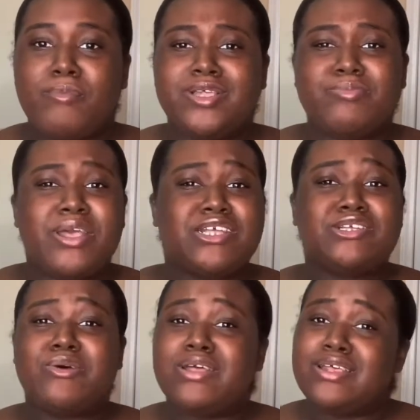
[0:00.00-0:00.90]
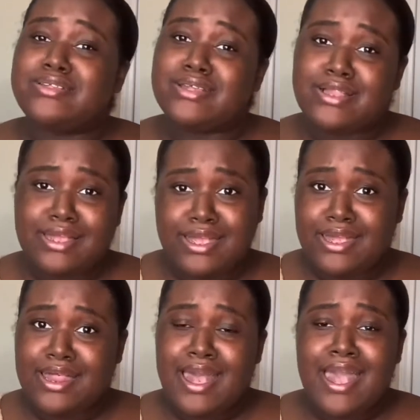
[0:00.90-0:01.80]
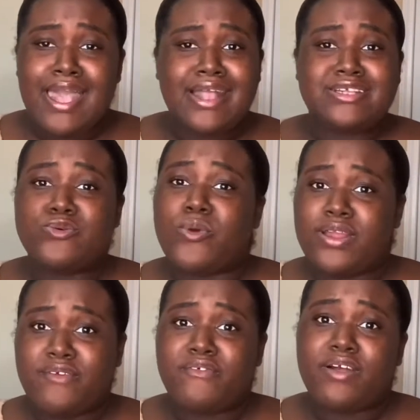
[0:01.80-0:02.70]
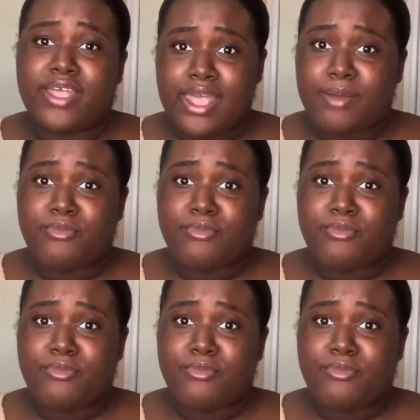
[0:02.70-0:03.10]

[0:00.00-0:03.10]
Make sure it's clean and it's ready for a camera.